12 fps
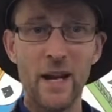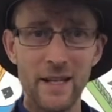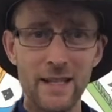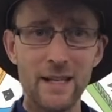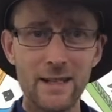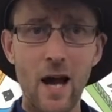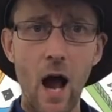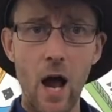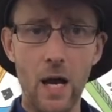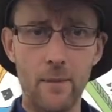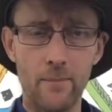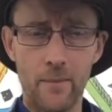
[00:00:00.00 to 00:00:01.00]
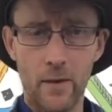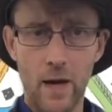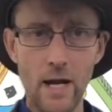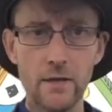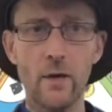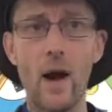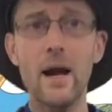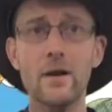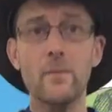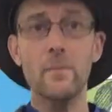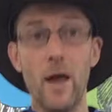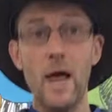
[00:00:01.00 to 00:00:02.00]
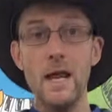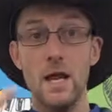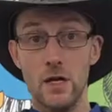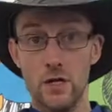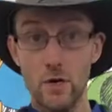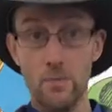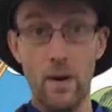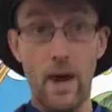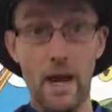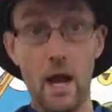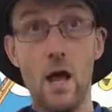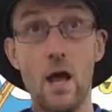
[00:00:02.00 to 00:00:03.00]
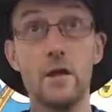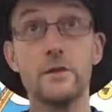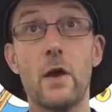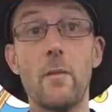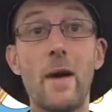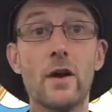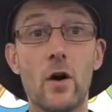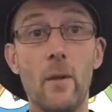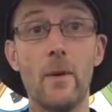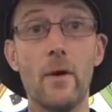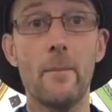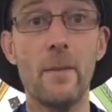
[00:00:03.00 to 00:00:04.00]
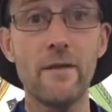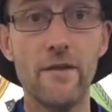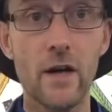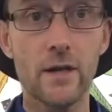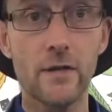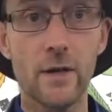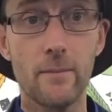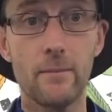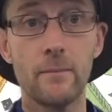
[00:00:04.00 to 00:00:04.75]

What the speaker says: it's in time. Okay, so I'm going to play, you play. So back up, me first.